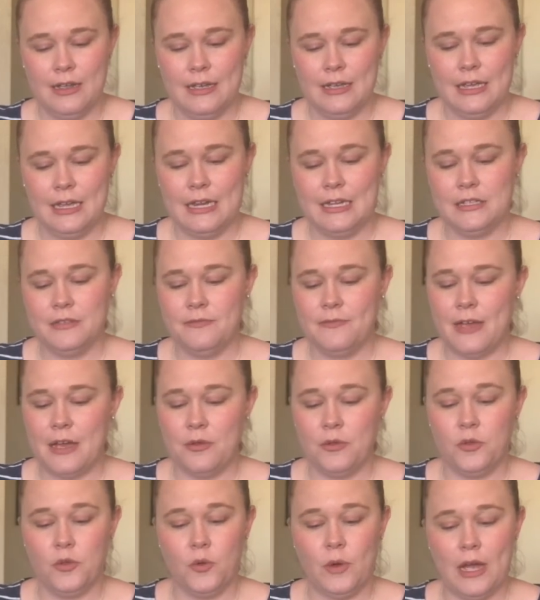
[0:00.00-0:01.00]
It is
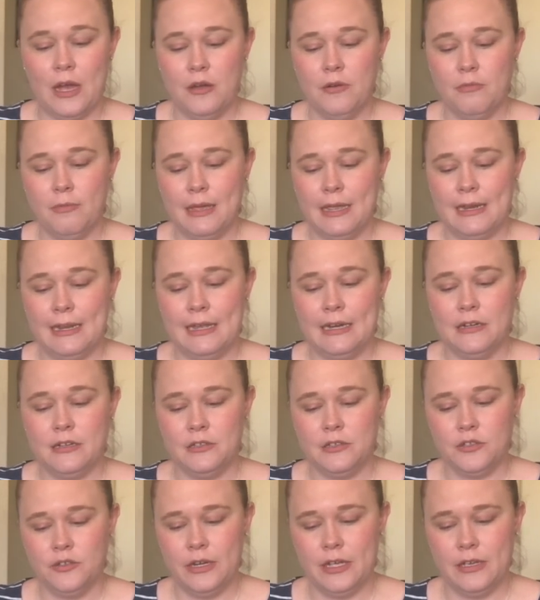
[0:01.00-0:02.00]
found throughout mainland
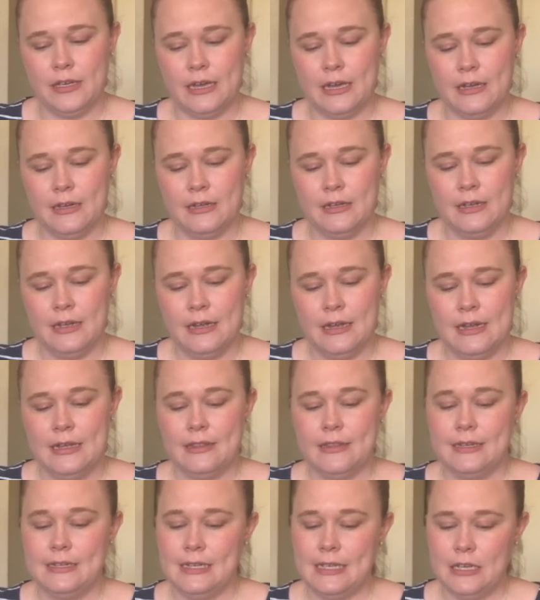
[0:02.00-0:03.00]
Australia.
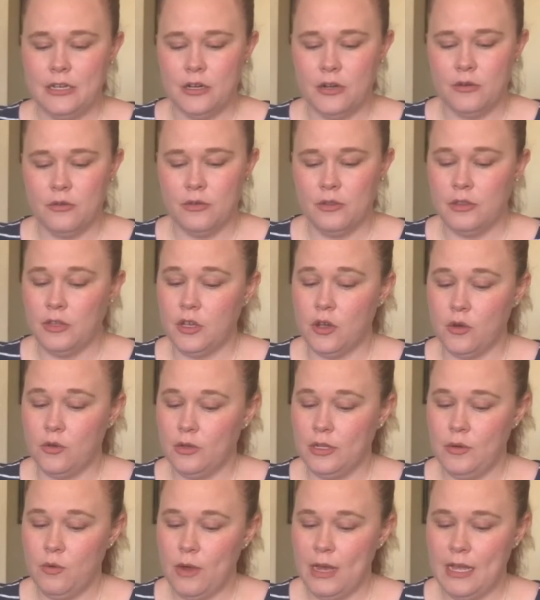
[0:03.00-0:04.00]
The dingo, the
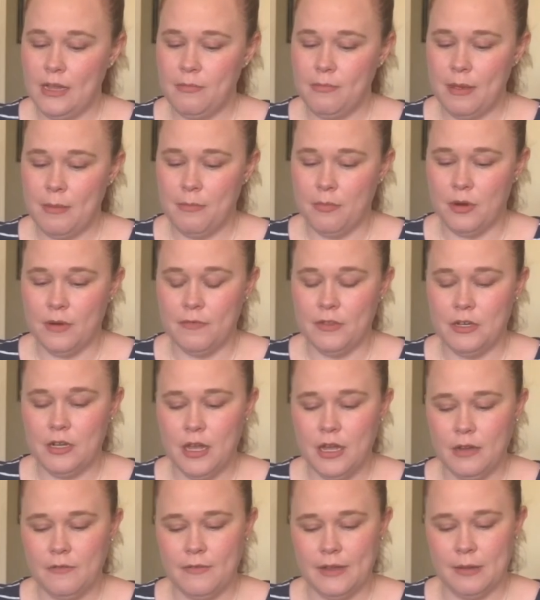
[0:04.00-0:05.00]
only wild member of the
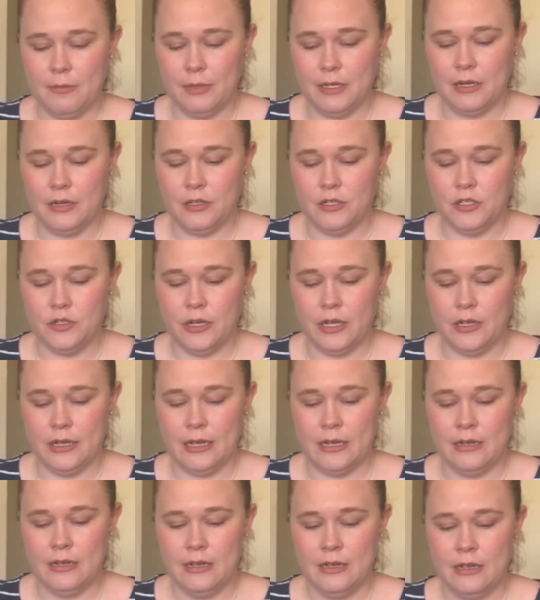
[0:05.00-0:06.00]
dog family in
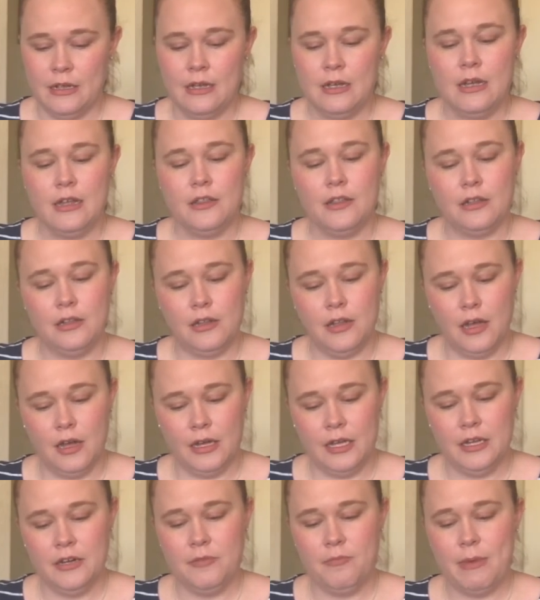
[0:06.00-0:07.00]
Australia. The
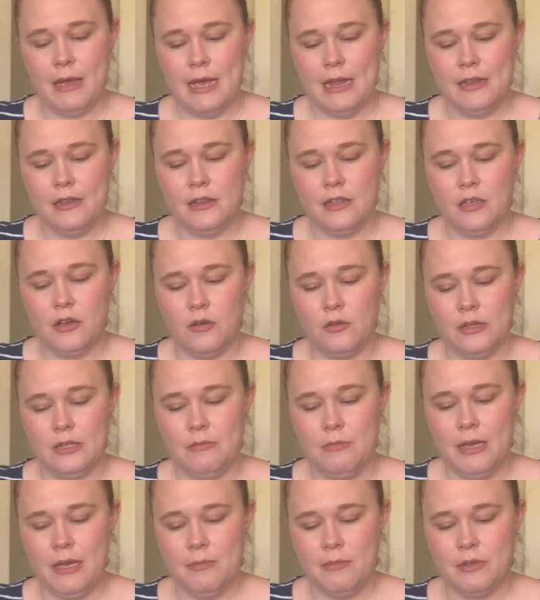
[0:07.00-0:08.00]
long-eared bat, the only
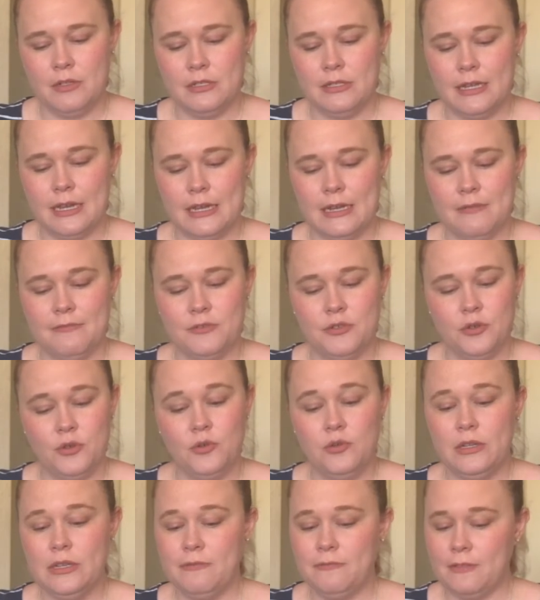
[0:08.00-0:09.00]
mammals that can
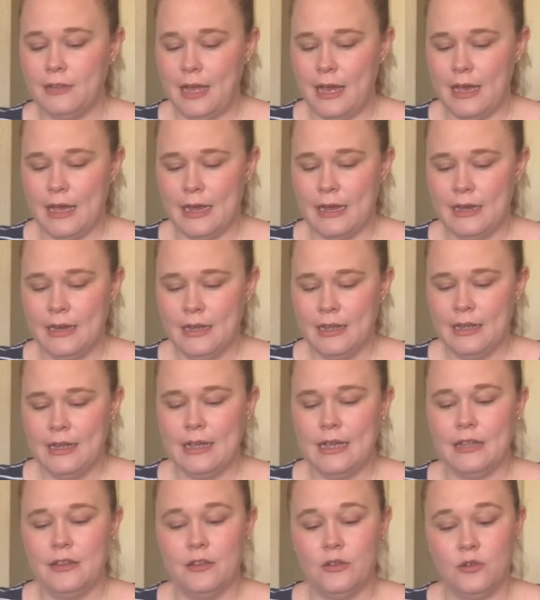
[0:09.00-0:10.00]
truly fly.
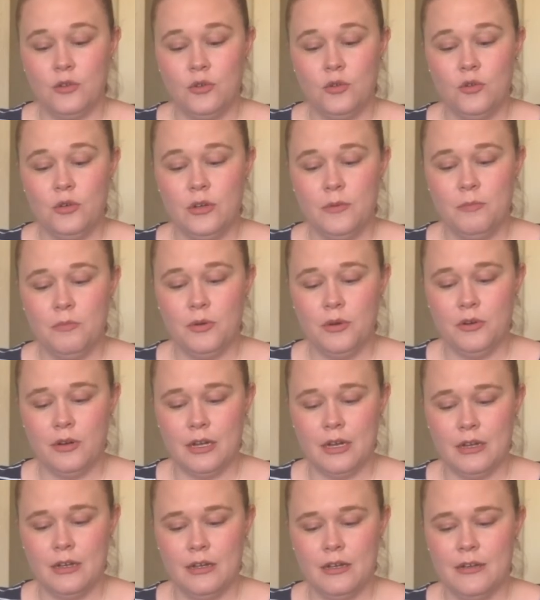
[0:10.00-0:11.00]
And the
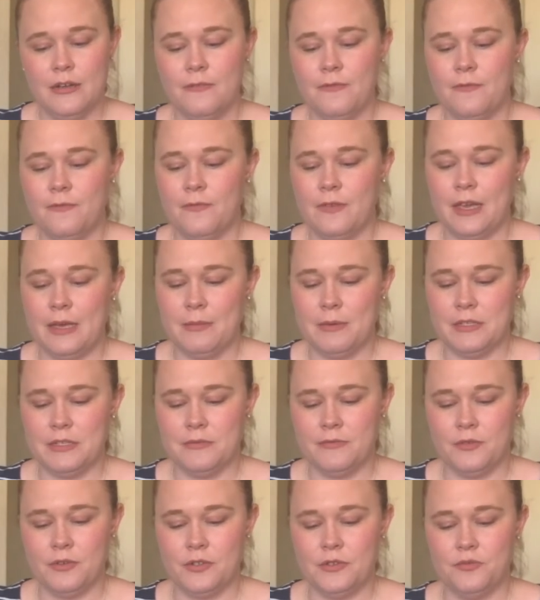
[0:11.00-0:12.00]
kookaburra, famous
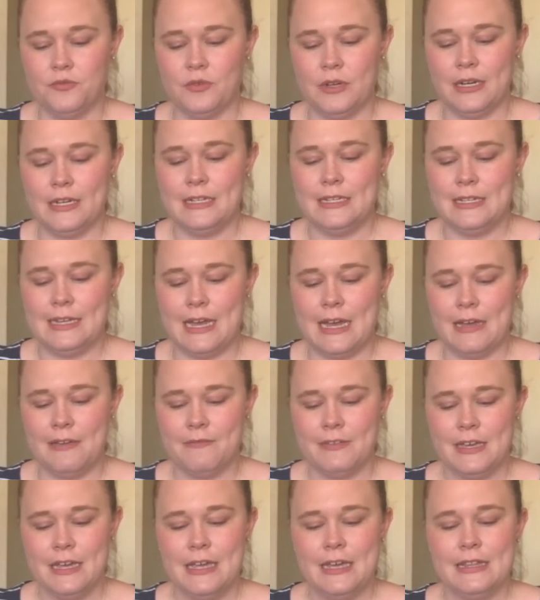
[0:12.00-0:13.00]
for its ruckus laugh
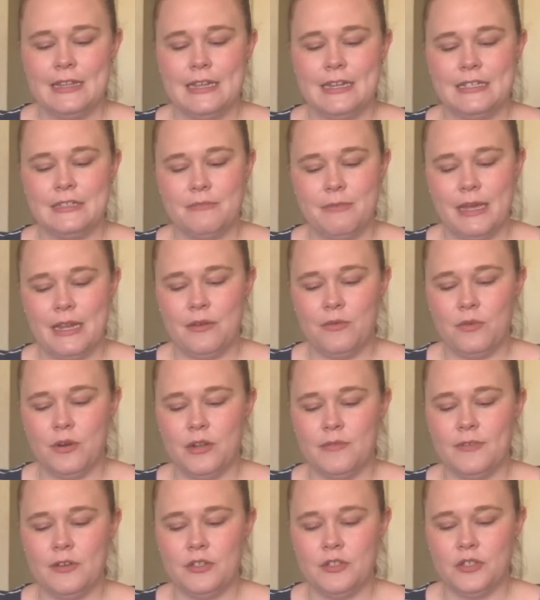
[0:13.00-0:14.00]
that has made it one
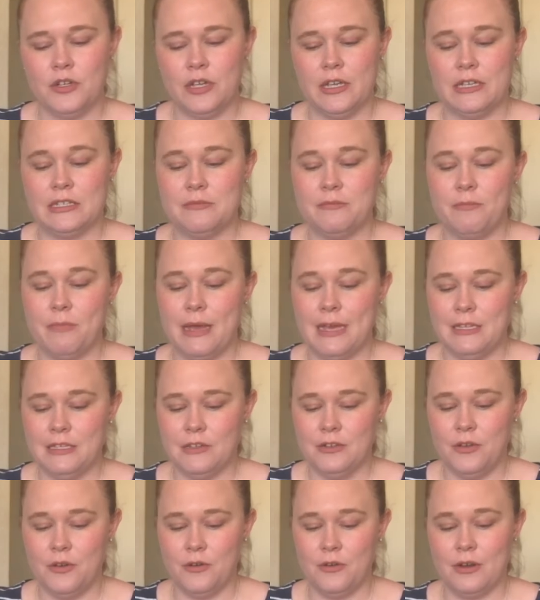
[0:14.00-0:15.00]
of Australia's best
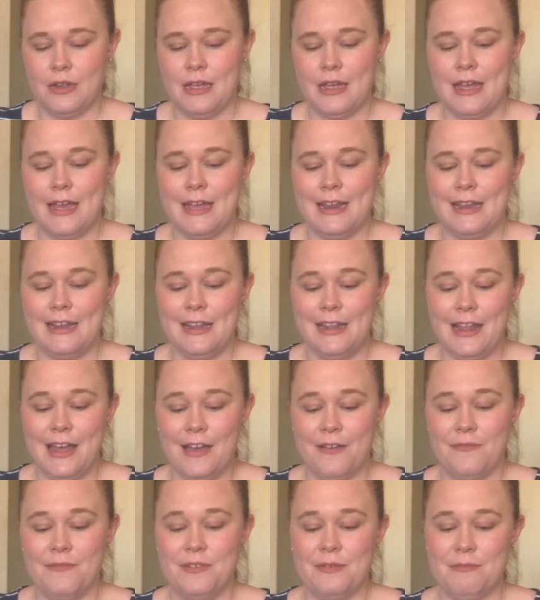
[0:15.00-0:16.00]
known and
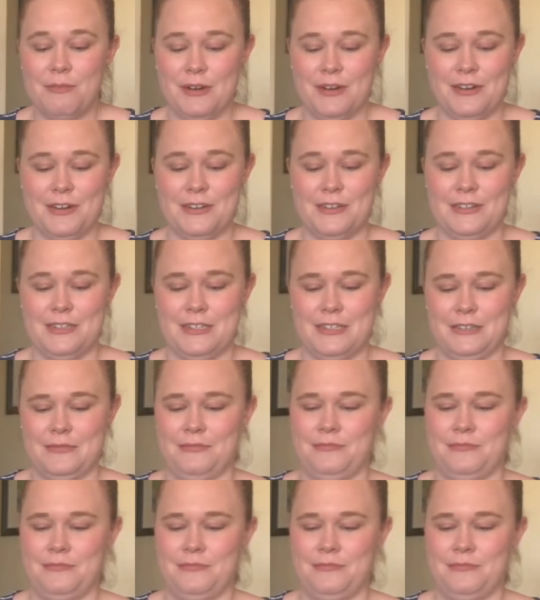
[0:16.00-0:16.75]
loved birds.